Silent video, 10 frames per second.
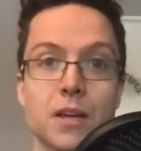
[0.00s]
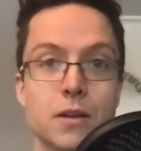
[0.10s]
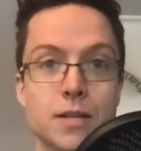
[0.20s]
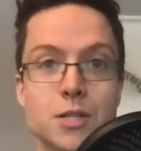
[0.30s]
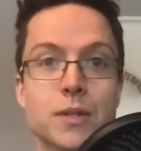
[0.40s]

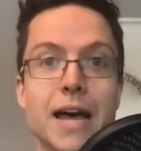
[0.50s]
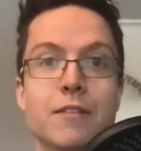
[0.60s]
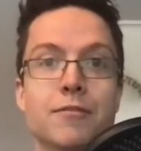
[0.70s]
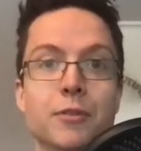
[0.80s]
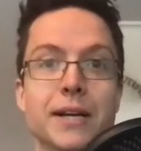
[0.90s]
That's what
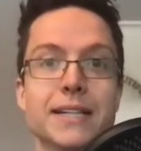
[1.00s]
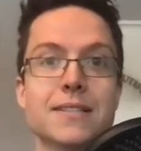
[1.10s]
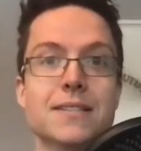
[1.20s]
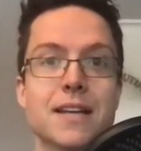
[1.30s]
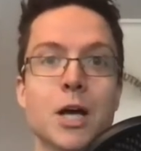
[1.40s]
that
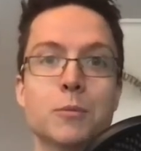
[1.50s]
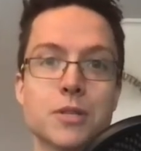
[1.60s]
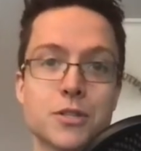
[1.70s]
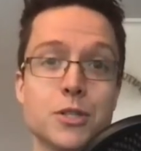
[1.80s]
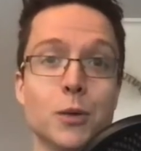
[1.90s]
phrase helps
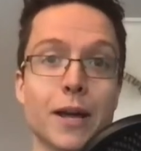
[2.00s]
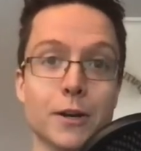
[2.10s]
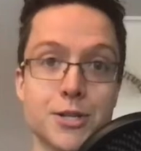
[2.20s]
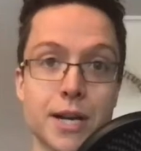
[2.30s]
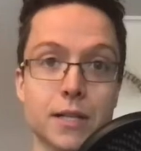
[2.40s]
us do
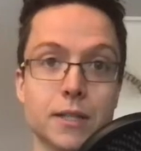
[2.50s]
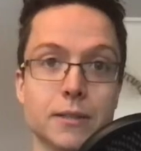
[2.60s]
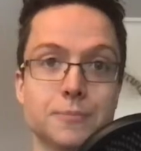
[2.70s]
energetically.